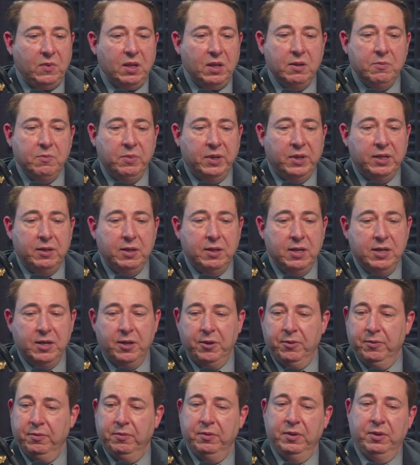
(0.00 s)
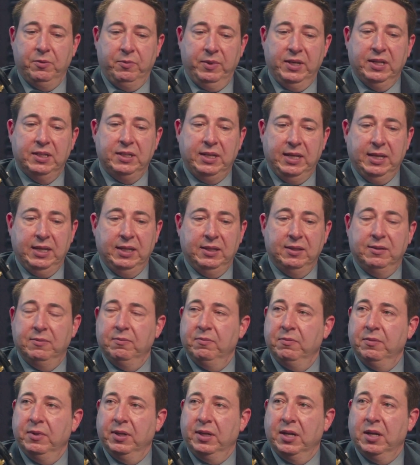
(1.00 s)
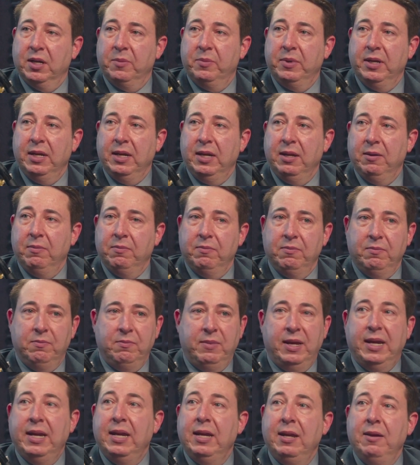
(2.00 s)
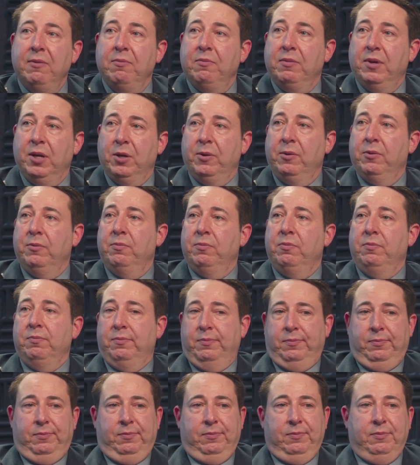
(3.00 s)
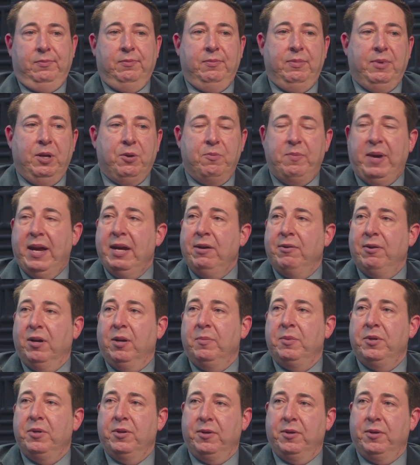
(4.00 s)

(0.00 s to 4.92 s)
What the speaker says: But the risk is the company may go bankrupt